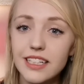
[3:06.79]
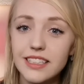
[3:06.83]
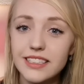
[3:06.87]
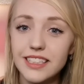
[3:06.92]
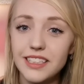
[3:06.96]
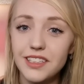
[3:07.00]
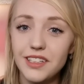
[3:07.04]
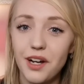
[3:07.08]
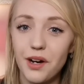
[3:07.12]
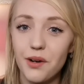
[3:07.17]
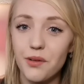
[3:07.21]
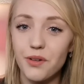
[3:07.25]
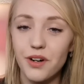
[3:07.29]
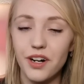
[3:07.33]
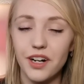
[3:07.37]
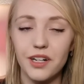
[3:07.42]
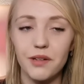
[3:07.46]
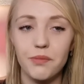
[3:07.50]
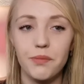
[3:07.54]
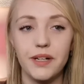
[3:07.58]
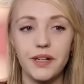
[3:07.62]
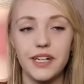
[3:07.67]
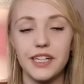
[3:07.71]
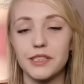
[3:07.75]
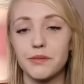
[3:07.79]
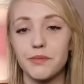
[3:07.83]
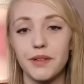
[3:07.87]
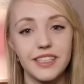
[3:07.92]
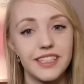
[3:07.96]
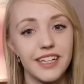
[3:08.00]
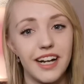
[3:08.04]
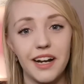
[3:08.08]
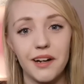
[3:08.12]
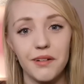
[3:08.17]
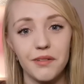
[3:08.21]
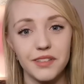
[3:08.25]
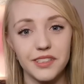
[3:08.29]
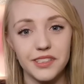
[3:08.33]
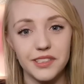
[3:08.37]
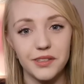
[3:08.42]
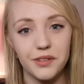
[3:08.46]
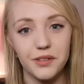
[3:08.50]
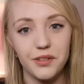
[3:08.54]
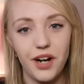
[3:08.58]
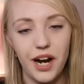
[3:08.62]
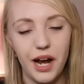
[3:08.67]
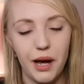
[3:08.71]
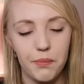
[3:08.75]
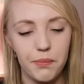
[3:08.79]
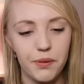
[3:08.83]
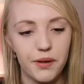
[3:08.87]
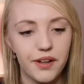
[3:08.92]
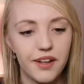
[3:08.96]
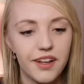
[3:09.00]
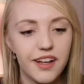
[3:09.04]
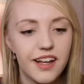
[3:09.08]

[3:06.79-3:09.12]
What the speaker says: Did not work because my diet was still crap.